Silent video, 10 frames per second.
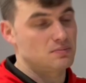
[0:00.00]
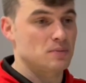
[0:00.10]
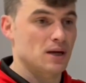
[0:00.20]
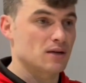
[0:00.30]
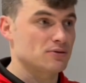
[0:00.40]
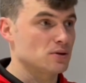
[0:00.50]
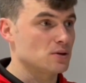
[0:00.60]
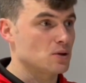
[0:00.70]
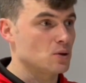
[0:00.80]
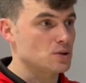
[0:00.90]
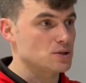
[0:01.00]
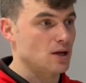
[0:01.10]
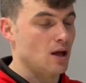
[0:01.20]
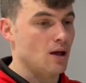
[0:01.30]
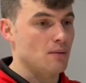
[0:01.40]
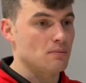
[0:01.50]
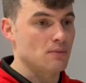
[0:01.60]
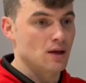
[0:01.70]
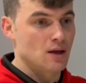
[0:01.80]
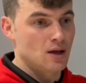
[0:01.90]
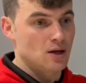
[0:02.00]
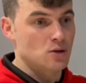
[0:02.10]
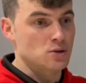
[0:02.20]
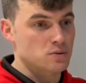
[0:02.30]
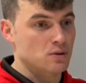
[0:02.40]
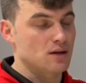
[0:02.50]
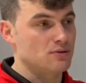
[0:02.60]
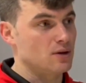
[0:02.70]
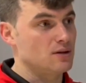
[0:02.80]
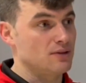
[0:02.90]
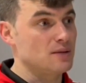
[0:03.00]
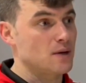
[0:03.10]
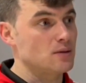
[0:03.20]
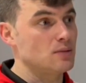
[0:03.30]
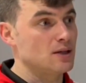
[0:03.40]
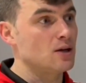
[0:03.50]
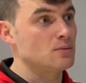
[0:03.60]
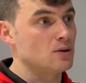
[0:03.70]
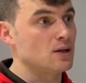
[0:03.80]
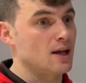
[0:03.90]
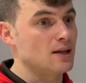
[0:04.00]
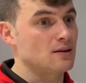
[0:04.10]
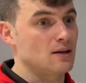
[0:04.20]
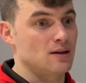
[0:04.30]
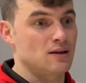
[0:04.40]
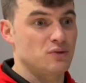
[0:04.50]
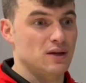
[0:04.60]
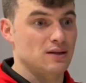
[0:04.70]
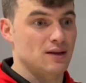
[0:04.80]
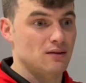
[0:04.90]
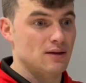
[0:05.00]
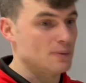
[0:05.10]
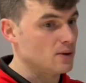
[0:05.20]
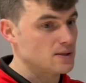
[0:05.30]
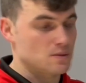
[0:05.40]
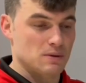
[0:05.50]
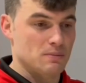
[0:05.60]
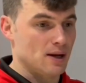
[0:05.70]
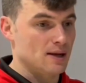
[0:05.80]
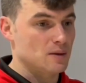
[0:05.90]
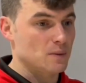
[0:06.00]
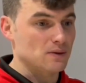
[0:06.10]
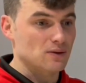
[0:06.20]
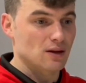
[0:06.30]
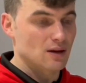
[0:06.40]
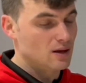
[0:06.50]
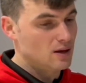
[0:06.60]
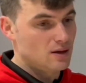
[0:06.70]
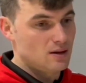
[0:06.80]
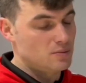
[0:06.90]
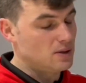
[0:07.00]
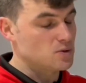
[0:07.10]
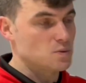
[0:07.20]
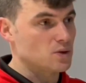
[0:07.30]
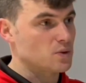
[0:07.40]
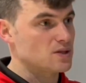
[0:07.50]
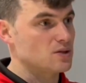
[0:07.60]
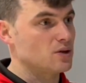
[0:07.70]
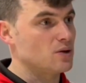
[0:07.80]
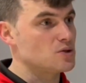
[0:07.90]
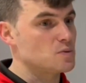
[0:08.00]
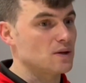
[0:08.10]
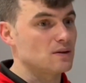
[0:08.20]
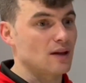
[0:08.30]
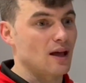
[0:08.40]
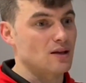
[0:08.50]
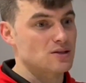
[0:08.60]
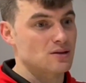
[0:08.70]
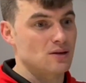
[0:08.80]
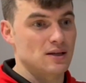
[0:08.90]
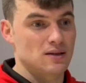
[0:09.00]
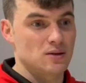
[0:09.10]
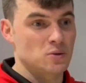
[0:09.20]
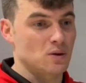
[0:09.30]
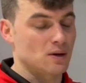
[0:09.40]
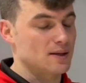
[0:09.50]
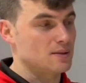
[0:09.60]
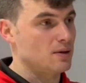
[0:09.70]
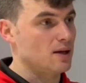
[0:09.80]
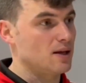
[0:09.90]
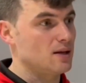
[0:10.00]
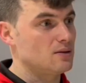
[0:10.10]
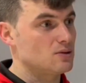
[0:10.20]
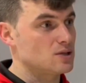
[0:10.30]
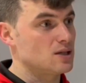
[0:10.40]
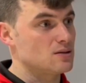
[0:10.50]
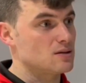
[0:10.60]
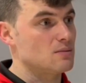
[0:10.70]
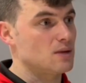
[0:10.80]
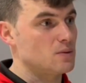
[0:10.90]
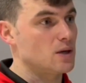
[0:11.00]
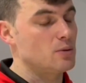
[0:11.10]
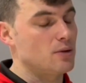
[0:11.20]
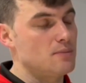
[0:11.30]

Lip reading: par for the course. We just want to avoid defeat probably now on Monday night. If we can nick 3 points, it would be brilliant, but there'll be loads more twists and turns. But certainly no one will like to play Crusaders at the minute while we're playing.